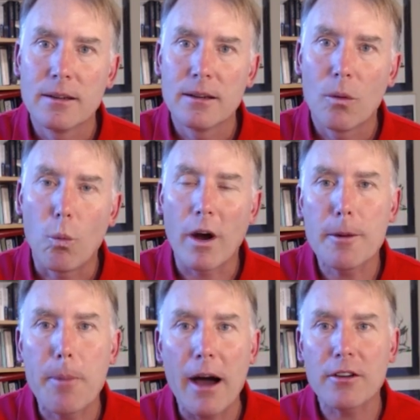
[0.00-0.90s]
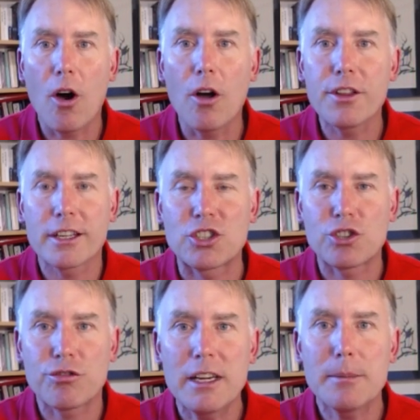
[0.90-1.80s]
What about all the
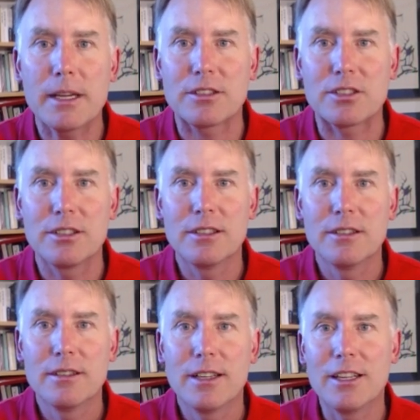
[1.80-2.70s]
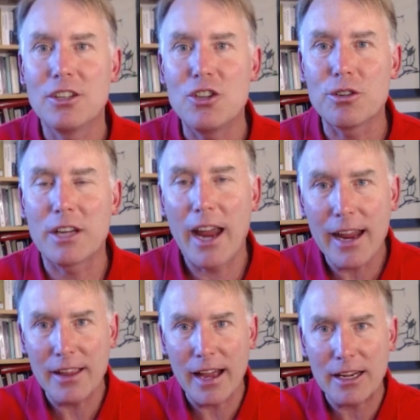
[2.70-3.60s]
extremists in the UK
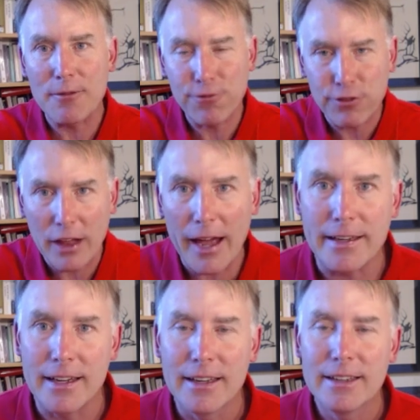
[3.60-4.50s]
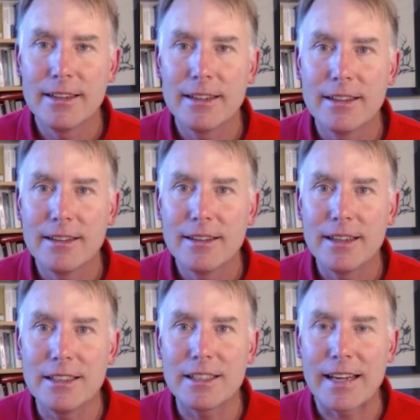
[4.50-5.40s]
that can flood
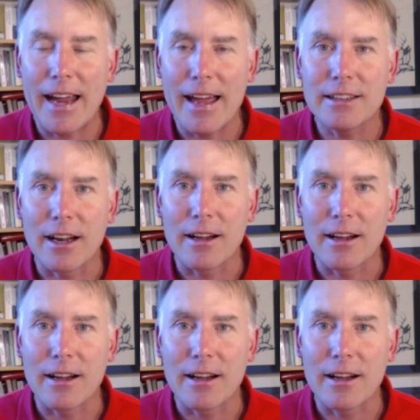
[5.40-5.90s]
into Canada?